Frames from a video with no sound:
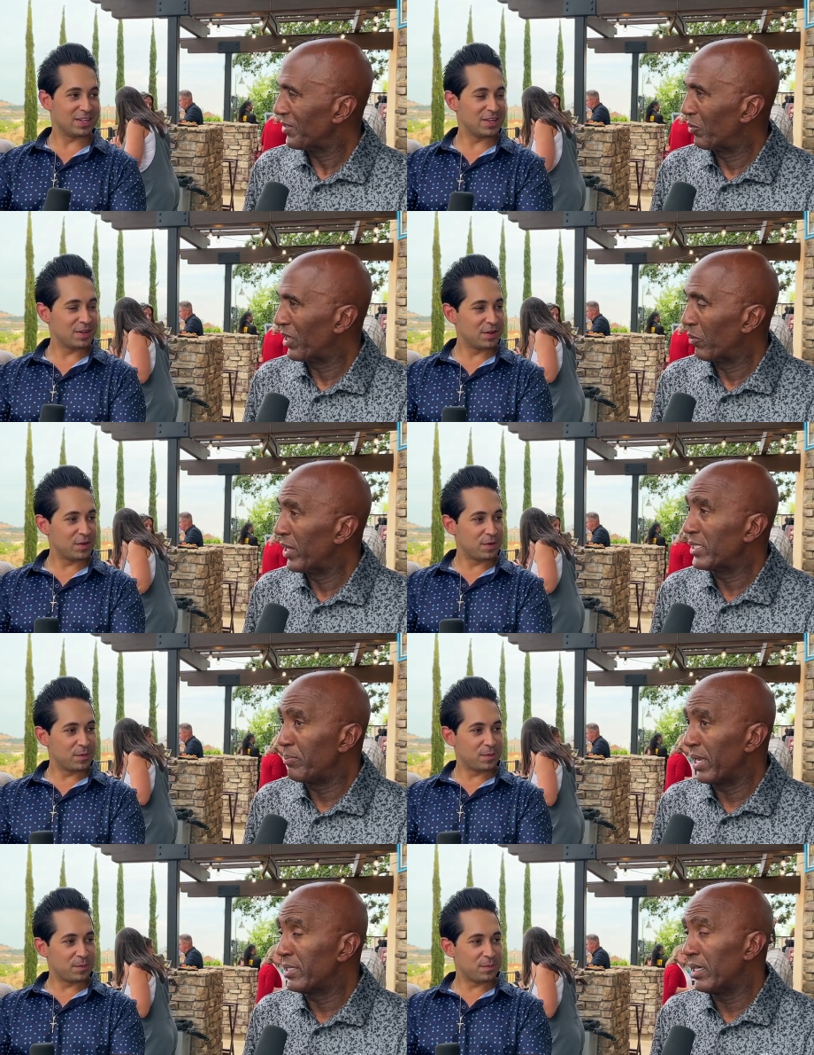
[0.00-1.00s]
Speaker 1: Weed's a
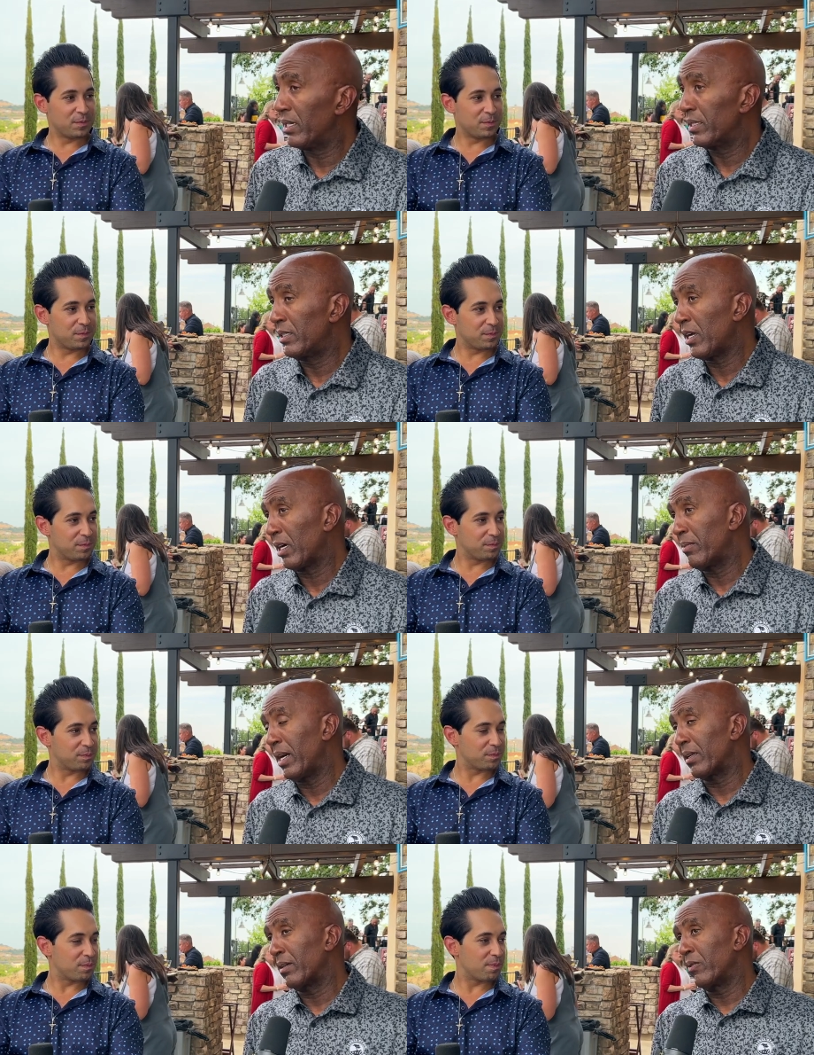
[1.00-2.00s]
big deal, and you talk
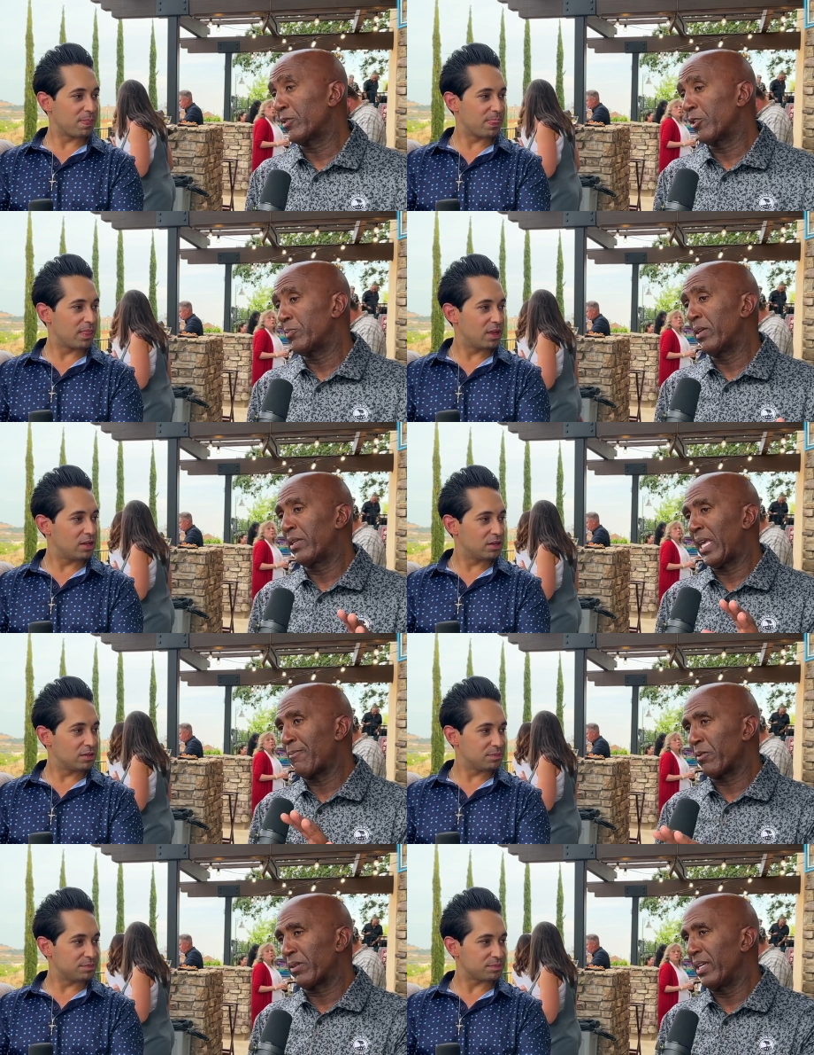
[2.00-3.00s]
about it was supposed to be kept
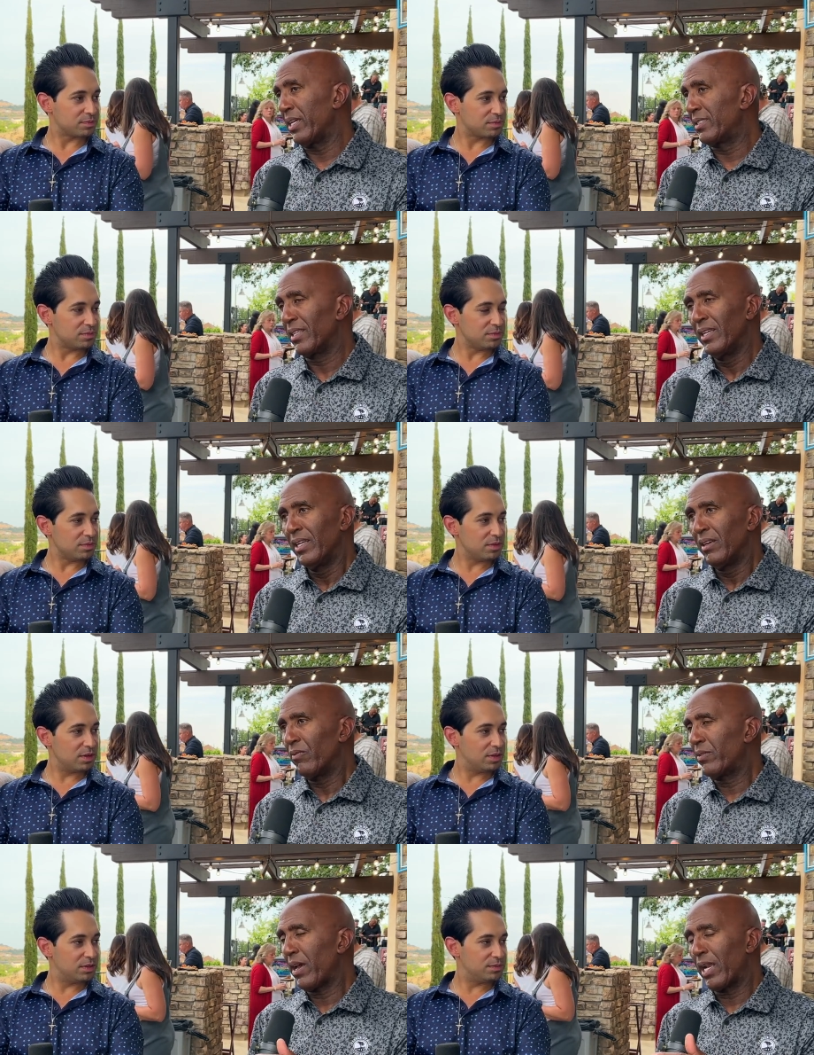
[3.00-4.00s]
from kids.
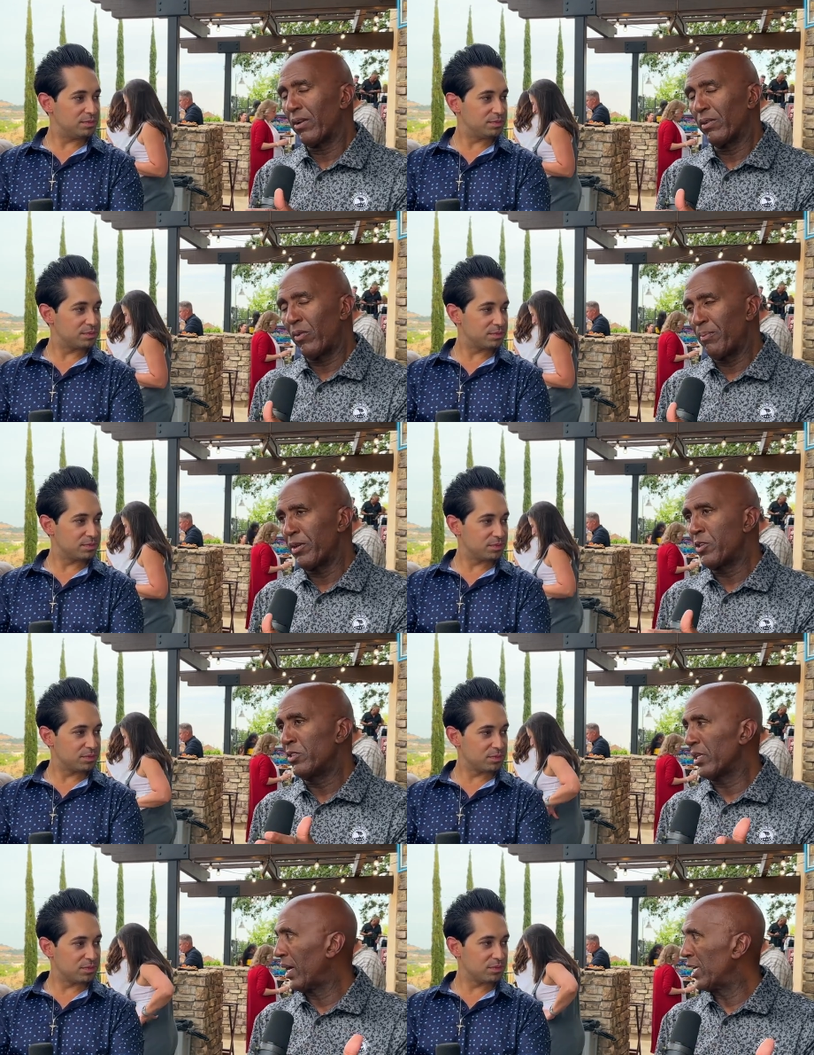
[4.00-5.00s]
We've got a rampant use
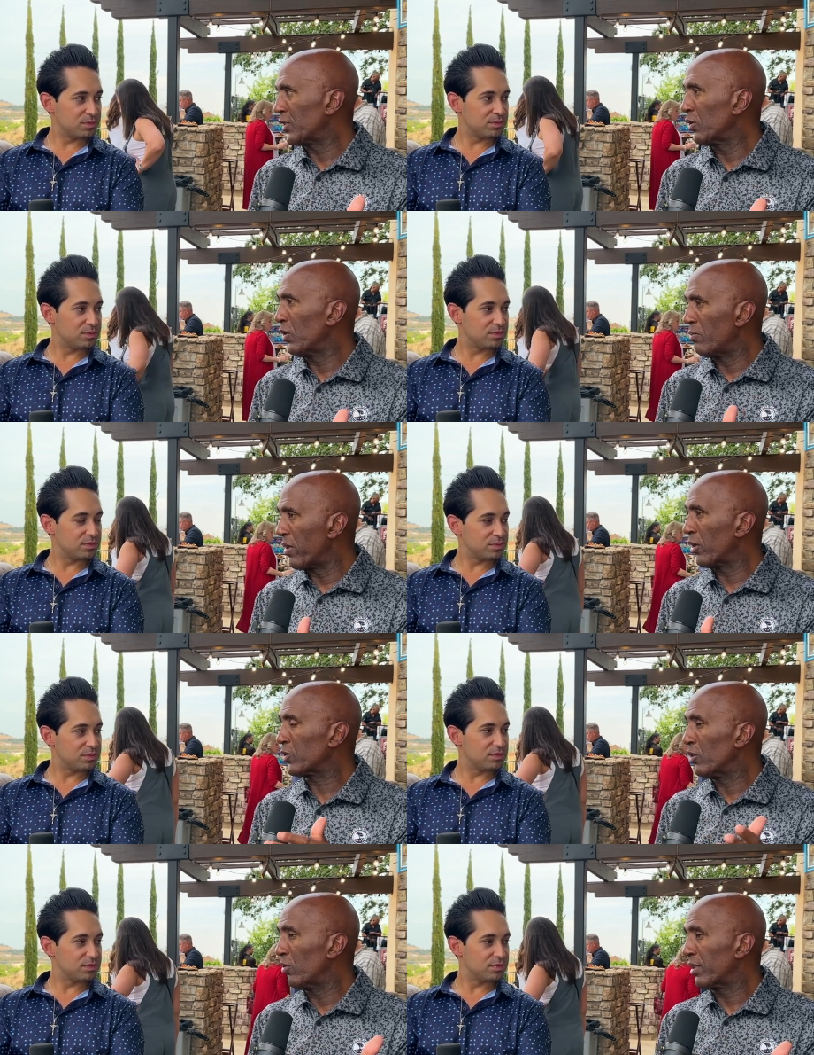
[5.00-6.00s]
in high school and middle
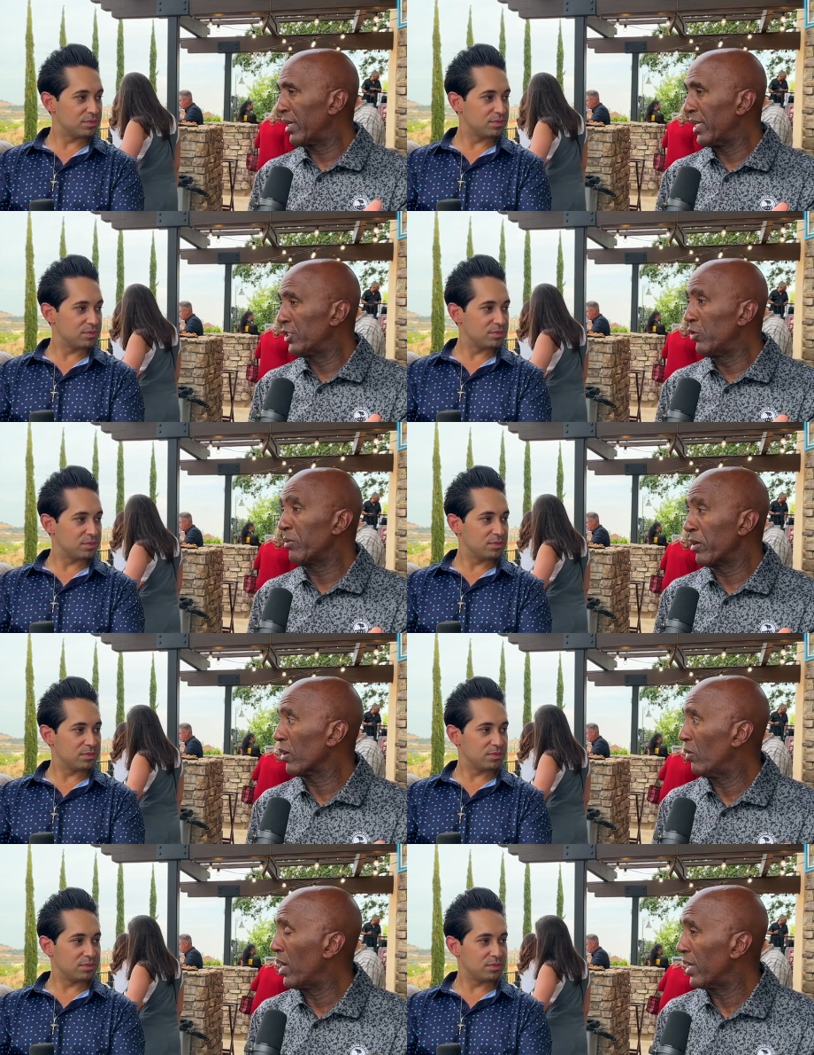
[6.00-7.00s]
school with kids doing
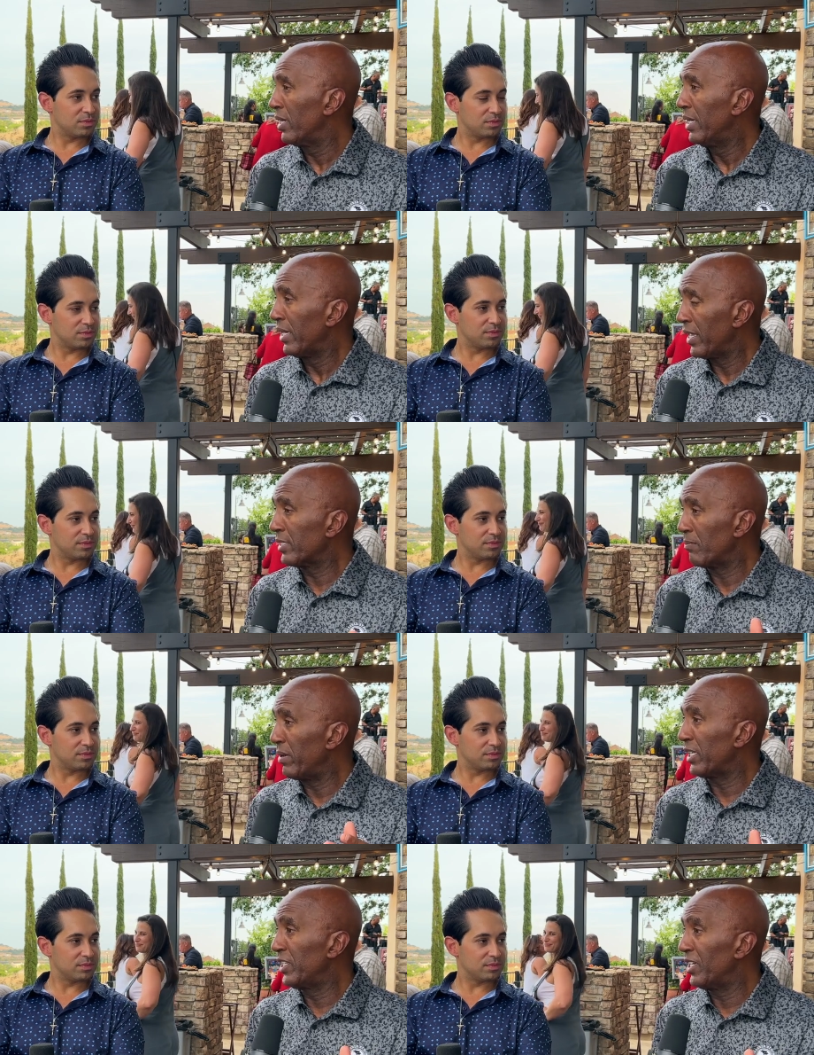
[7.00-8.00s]
marijuana. It is a
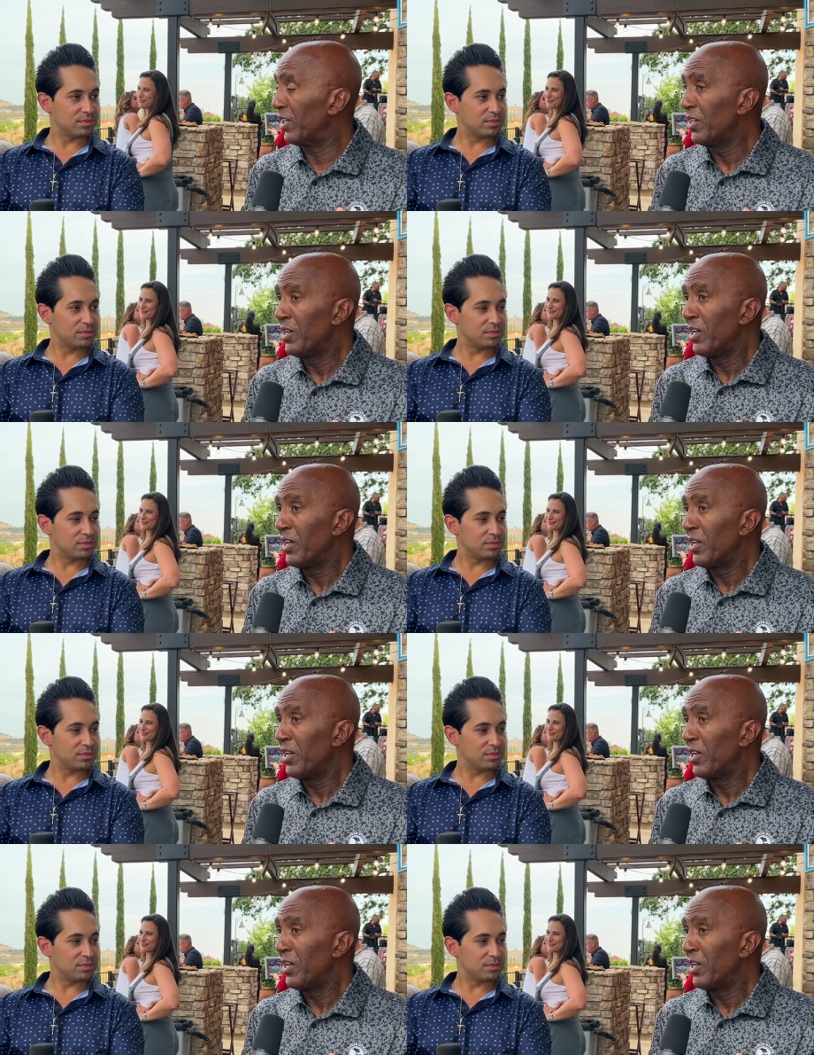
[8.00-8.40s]
big deal.